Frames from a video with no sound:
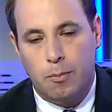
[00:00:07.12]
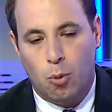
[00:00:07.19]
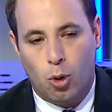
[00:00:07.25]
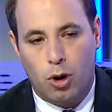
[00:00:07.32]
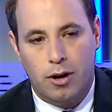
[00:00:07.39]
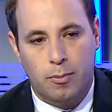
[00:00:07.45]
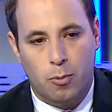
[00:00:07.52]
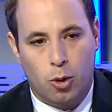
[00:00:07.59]

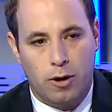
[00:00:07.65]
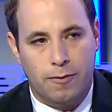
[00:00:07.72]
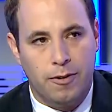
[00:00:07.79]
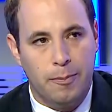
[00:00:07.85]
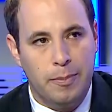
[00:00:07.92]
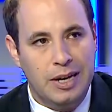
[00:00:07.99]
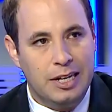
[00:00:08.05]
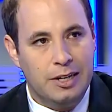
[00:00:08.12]
more and more of a
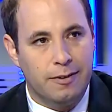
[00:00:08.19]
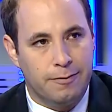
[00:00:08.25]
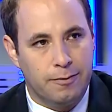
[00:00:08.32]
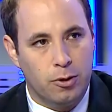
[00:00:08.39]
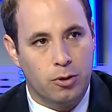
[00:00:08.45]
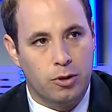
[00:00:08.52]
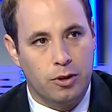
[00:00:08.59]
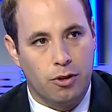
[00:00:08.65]
media
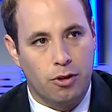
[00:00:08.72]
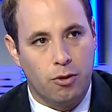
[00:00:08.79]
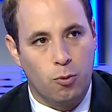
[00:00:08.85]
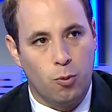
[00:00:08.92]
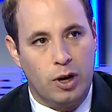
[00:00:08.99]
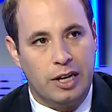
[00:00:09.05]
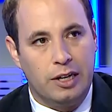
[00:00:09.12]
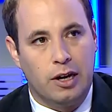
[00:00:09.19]
focus
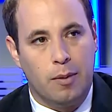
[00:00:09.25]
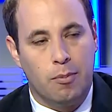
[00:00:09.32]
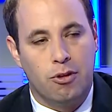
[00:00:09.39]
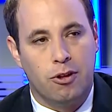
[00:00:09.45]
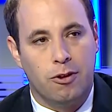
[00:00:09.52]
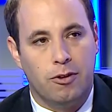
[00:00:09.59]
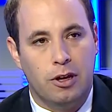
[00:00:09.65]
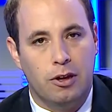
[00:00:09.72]
when it comes
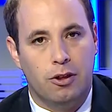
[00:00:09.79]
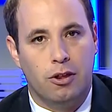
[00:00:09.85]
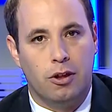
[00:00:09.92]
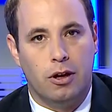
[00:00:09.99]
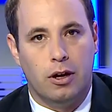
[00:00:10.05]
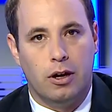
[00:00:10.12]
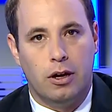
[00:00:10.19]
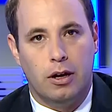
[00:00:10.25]
to these
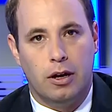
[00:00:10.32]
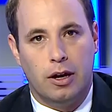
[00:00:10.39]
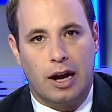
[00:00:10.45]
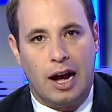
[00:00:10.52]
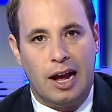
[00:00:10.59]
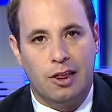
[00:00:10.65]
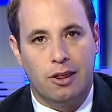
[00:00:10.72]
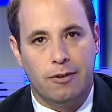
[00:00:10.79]

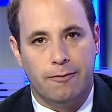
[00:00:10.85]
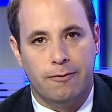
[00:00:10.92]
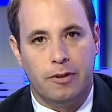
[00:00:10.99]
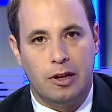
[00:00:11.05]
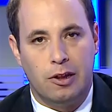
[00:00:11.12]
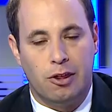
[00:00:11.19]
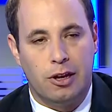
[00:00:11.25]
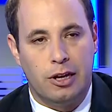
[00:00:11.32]
kinds of
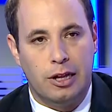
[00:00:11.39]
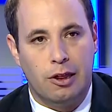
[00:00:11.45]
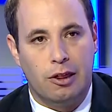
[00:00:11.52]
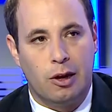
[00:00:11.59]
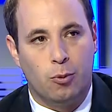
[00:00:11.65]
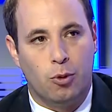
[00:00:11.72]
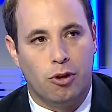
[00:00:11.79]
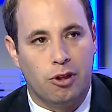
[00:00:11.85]
incidents,
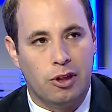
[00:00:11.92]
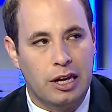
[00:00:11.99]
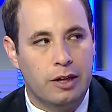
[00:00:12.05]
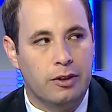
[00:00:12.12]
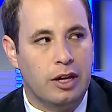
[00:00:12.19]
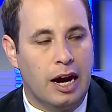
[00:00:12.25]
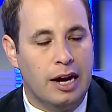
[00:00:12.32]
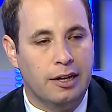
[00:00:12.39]
and we're seeing
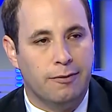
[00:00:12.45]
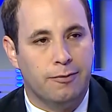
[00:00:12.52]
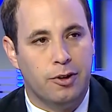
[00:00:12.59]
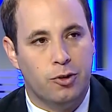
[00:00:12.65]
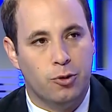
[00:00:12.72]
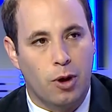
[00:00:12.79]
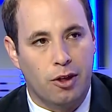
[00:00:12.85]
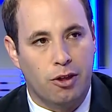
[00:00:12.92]
the IDF
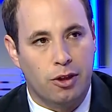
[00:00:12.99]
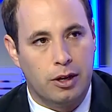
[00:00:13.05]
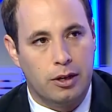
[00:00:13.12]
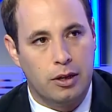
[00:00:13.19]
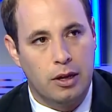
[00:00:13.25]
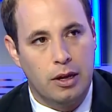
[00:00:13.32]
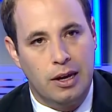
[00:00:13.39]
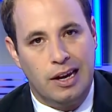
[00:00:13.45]
address
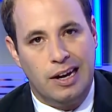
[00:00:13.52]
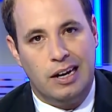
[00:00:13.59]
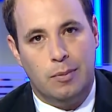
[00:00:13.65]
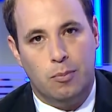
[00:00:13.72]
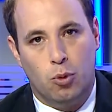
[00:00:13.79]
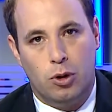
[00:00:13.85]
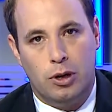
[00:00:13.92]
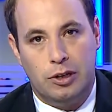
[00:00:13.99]
it in a
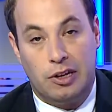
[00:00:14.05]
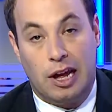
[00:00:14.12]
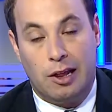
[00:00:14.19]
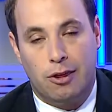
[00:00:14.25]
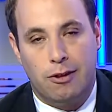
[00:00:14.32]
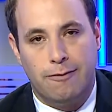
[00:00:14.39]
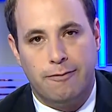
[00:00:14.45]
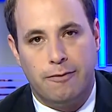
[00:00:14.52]
more
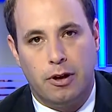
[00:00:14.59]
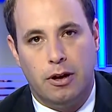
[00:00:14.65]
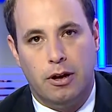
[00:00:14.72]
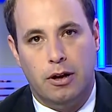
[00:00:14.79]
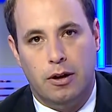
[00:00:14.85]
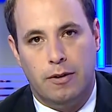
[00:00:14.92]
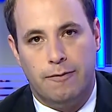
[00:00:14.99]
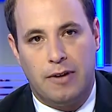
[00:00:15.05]
intensive
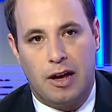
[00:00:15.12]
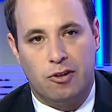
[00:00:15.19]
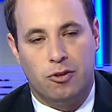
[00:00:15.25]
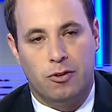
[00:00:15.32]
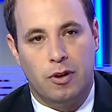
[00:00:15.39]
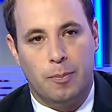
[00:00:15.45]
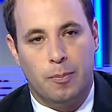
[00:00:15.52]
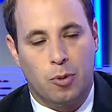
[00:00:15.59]
fashion
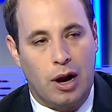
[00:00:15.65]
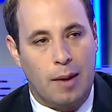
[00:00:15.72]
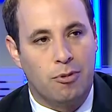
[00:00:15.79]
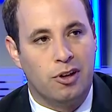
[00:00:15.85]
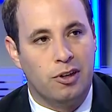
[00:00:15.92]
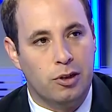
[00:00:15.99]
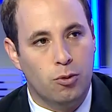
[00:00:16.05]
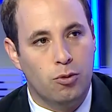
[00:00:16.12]
than perhaps
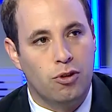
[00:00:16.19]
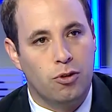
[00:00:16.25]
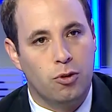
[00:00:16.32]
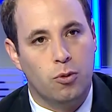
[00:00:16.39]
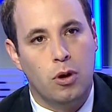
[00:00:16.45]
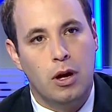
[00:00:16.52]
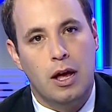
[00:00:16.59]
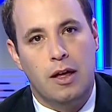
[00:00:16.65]
it used
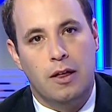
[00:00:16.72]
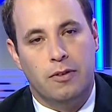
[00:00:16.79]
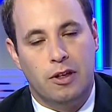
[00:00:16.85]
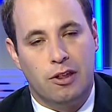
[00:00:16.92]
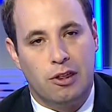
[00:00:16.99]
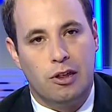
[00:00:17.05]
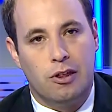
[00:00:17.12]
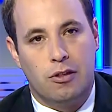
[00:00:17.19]
to.
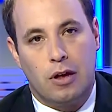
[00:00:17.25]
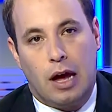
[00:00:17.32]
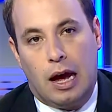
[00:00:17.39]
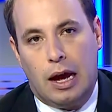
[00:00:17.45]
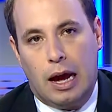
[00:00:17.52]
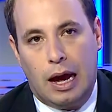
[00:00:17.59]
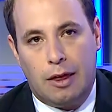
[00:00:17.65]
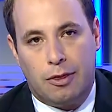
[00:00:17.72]
This is,
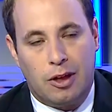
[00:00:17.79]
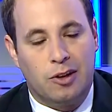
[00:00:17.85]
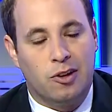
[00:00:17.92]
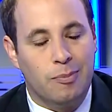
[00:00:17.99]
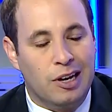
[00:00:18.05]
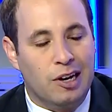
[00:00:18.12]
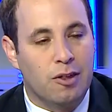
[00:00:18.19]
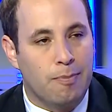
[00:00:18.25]
I think, to
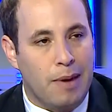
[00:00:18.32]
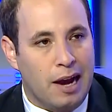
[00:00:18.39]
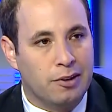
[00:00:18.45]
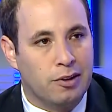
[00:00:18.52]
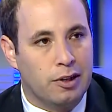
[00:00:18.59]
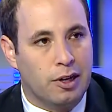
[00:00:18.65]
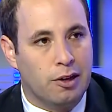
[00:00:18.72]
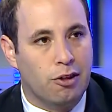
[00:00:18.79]
be
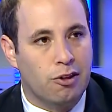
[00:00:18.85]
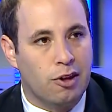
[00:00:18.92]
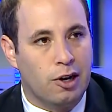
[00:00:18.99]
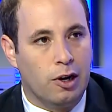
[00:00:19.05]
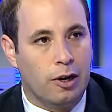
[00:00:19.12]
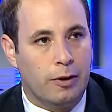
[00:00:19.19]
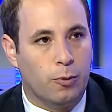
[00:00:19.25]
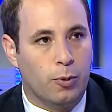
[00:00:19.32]
expected,
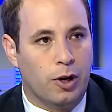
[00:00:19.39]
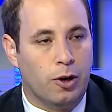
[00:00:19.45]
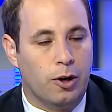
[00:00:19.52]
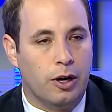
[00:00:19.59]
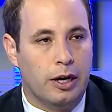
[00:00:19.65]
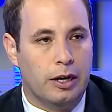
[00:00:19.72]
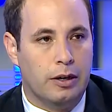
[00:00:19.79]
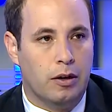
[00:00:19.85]
considering we
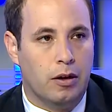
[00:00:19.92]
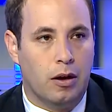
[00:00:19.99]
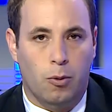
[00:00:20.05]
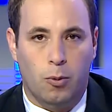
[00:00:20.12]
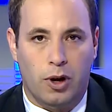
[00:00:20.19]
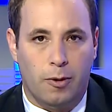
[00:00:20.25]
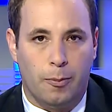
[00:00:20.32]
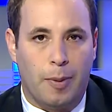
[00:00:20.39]

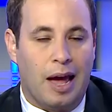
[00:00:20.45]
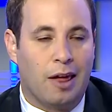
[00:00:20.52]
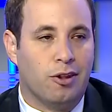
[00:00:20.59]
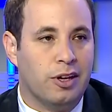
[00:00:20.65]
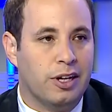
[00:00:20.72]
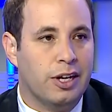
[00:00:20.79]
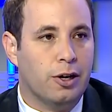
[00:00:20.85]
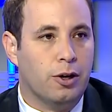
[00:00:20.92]
are past
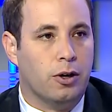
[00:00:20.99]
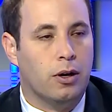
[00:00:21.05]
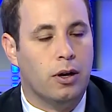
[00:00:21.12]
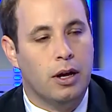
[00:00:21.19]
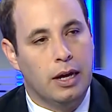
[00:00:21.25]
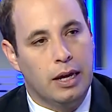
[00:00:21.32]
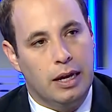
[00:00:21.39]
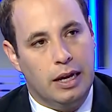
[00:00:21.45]
a year
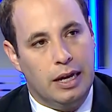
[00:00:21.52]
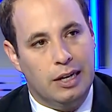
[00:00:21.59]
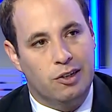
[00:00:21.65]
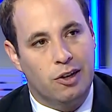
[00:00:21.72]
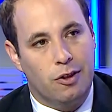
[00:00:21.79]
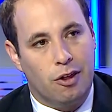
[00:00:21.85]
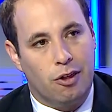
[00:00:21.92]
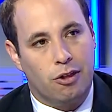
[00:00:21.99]

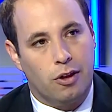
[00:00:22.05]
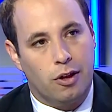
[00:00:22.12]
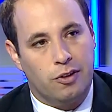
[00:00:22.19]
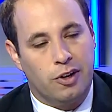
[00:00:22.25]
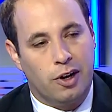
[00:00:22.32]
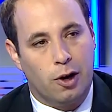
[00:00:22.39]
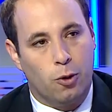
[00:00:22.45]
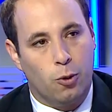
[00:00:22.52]
into this
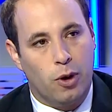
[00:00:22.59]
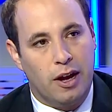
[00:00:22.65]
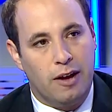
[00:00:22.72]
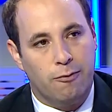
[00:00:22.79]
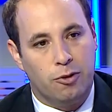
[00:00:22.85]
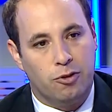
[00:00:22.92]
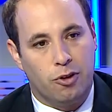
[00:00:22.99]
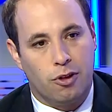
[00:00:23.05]
terror wave,
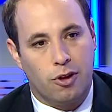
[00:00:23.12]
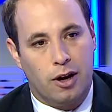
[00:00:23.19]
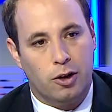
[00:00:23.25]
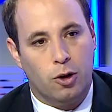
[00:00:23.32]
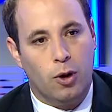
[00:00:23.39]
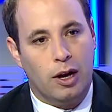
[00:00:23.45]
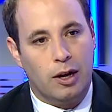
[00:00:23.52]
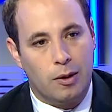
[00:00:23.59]
which is
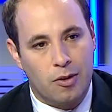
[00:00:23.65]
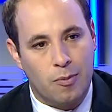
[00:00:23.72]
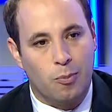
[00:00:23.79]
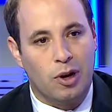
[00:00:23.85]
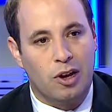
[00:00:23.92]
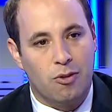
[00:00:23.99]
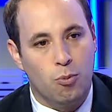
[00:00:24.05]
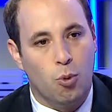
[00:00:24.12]
ongoing, and it
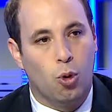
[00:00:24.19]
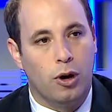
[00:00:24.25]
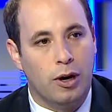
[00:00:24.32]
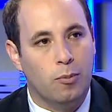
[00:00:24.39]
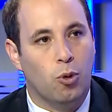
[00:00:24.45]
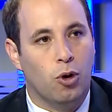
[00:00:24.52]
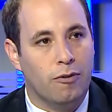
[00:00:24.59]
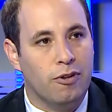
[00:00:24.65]
brings more and
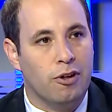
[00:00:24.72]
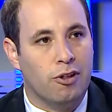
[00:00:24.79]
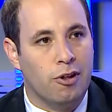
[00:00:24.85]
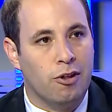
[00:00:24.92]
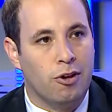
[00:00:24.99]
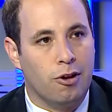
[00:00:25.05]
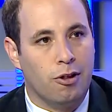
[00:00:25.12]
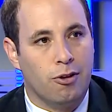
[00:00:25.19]
more of these
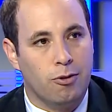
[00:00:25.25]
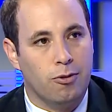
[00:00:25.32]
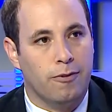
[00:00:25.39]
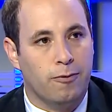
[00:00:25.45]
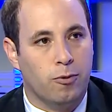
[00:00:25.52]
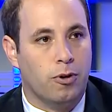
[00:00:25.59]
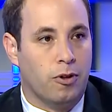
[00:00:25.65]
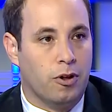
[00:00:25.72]
incidents to the
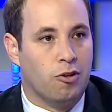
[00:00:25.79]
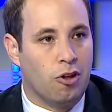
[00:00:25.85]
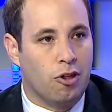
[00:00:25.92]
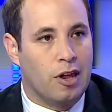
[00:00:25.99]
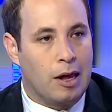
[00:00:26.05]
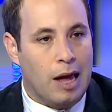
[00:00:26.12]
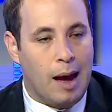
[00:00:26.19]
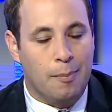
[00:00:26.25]
fore. They just
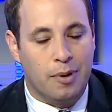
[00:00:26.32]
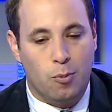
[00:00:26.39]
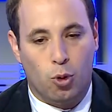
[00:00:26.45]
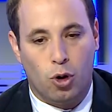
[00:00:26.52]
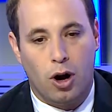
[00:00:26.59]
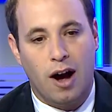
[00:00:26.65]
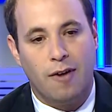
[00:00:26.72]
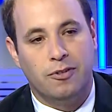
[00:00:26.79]
happen
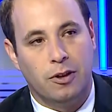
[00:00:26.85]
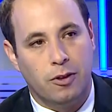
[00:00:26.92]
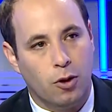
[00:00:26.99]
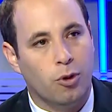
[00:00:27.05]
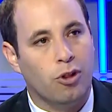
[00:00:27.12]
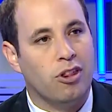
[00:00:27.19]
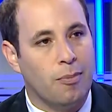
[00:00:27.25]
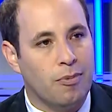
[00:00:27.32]
more often, though
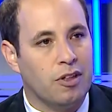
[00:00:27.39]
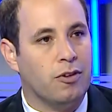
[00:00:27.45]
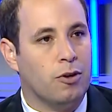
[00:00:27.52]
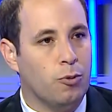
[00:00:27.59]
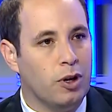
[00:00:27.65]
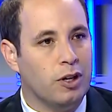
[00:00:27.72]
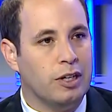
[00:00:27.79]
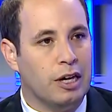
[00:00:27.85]
it's something that
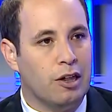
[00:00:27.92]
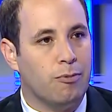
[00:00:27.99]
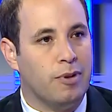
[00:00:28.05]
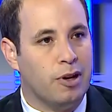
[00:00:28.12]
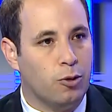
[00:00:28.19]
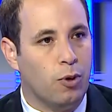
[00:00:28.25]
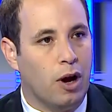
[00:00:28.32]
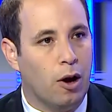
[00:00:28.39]
really has
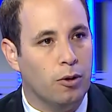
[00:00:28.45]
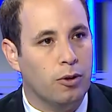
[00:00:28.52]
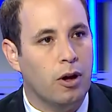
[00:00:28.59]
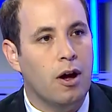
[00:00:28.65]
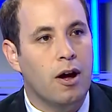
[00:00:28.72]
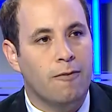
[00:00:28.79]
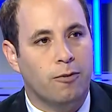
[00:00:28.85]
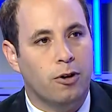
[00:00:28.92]
been around
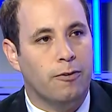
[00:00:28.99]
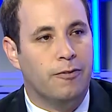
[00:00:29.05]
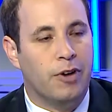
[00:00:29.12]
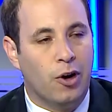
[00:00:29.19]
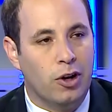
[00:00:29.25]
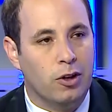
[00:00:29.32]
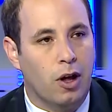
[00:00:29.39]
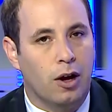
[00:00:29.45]
for a
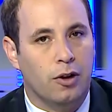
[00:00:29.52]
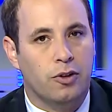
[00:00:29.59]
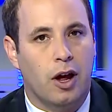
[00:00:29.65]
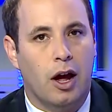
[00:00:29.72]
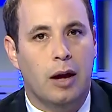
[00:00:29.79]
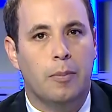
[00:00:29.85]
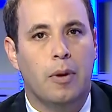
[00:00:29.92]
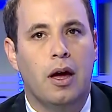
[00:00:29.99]
very long
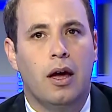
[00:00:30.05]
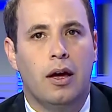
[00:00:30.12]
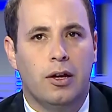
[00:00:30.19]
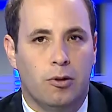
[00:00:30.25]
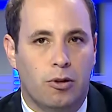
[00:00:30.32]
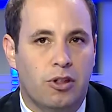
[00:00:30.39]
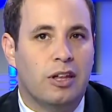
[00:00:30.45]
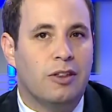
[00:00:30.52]
time.
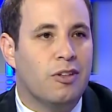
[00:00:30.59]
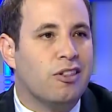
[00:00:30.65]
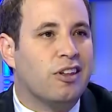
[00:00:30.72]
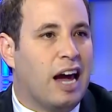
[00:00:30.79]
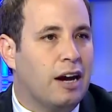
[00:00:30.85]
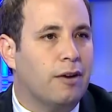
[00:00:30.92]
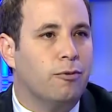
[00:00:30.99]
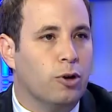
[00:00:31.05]
You see this
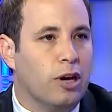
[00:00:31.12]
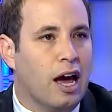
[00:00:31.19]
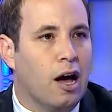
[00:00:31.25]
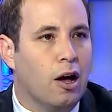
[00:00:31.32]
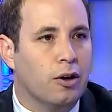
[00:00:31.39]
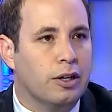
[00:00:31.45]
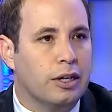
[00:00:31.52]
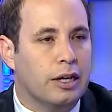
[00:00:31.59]
kind of
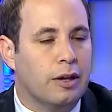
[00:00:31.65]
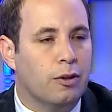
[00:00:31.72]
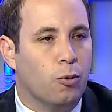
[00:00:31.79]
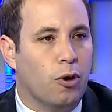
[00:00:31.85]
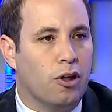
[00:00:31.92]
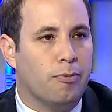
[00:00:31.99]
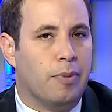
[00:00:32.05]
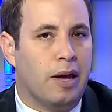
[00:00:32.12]
reality in the
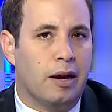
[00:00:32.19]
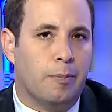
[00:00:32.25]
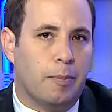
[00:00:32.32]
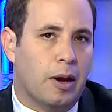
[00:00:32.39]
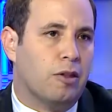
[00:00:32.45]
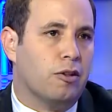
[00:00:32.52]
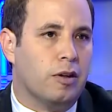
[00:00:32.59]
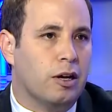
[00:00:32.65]
West Bank,
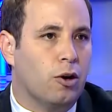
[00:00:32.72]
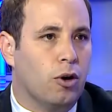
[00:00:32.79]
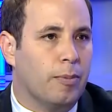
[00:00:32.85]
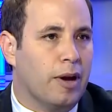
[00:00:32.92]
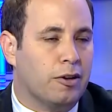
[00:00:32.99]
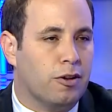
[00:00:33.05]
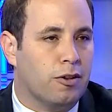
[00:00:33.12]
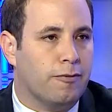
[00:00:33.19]
basically going
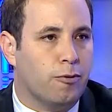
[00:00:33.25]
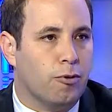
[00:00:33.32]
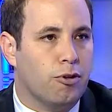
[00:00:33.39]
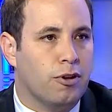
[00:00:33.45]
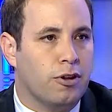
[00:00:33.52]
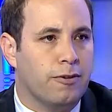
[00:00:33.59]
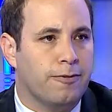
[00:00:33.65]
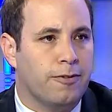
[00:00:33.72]
back to the first
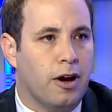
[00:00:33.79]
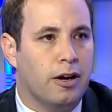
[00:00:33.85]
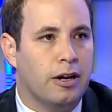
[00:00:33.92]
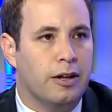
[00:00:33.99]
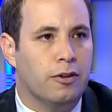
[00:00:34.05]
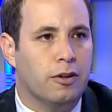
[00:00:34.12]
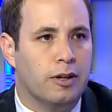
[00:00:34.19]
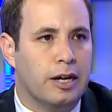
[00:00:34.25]
Intifada
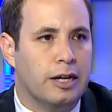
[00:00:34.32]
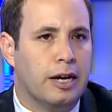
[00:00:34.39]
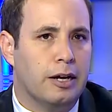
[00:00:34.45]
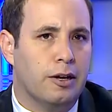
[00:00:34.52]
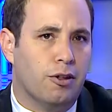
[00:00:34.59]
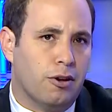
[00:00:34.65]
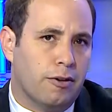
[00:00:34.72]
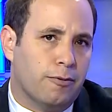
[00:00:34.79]
in the late
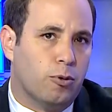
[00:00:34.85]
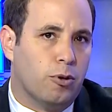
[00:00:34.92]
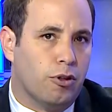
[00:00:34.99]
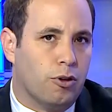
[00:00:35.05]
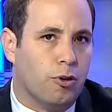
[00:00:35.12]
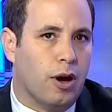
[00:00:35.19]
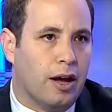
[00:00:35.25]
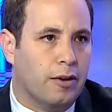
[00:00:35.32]
80s, and of course
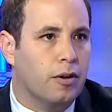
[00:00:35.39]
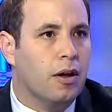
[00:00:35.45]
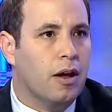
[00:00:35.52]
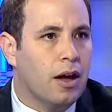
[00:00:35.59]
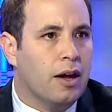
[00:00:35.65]
you have